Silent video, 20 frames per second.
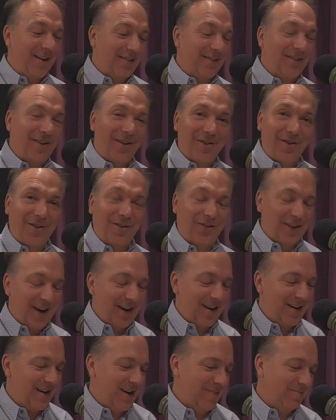us on our
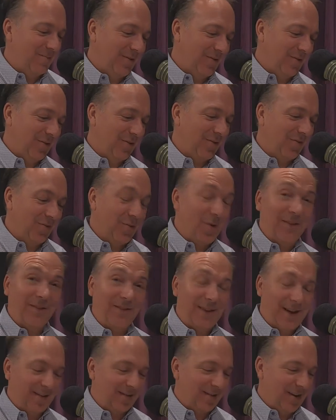second episode of
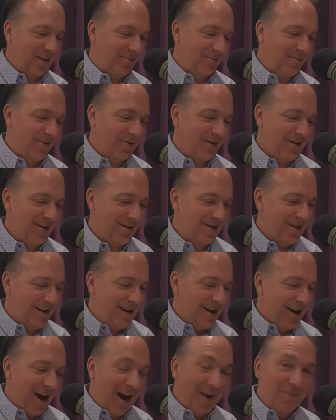What's Next Alberta.
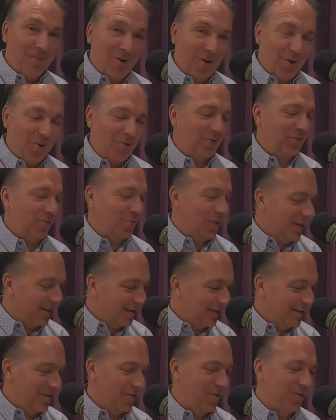I'm your host,
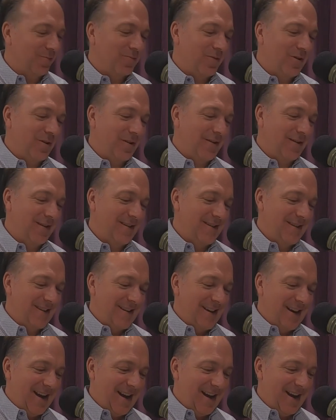Wellington Holbrook,
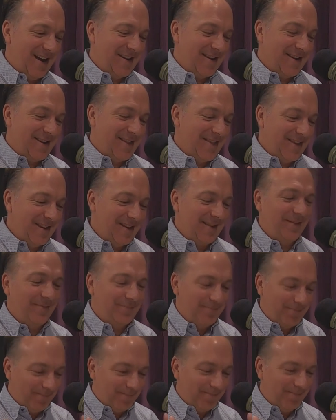and this
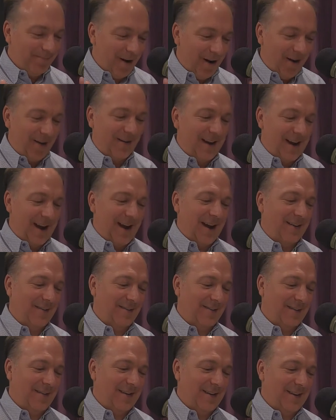
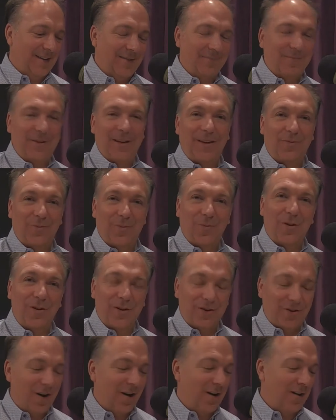podcast is a place where we're
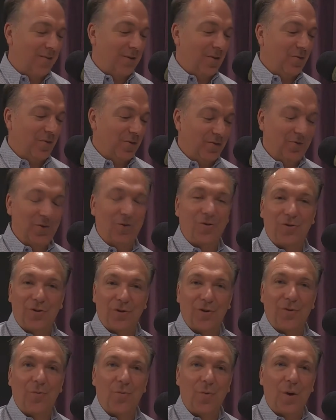going to talk about the
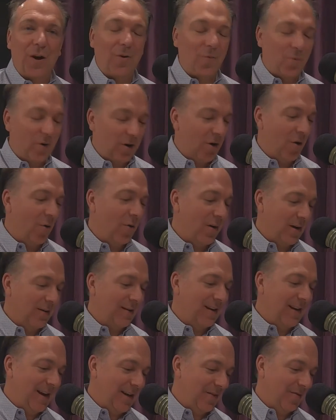future, where we're going
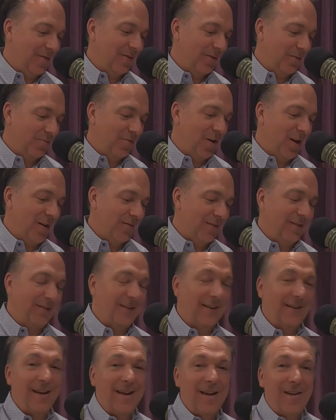together as a province.
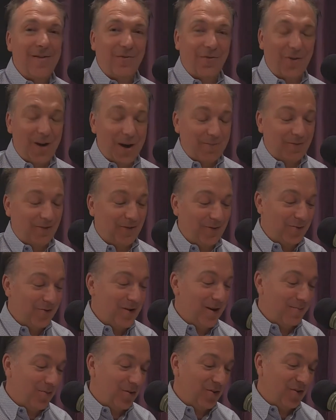And for episode
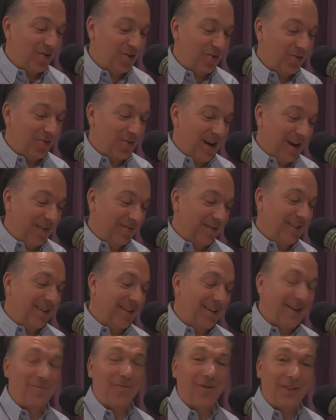number 2, I have to
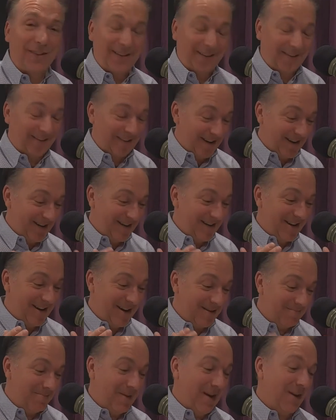tell you, I'm really excited
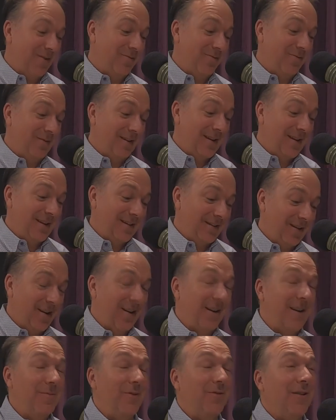about
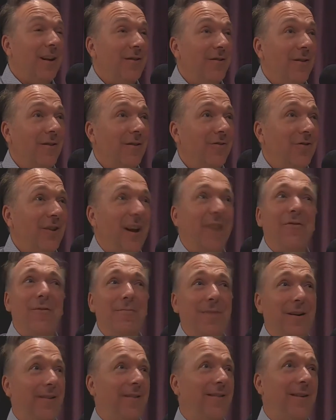talking about technology.
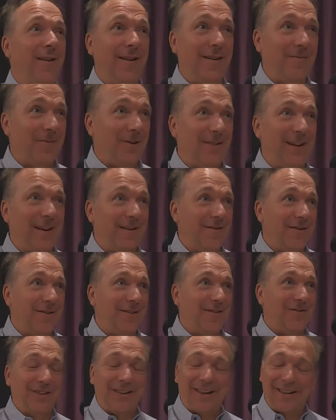Everybody's talking about
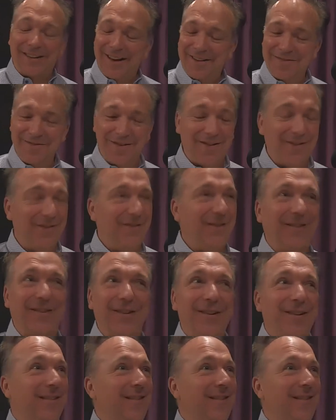technology. Like, technology is going to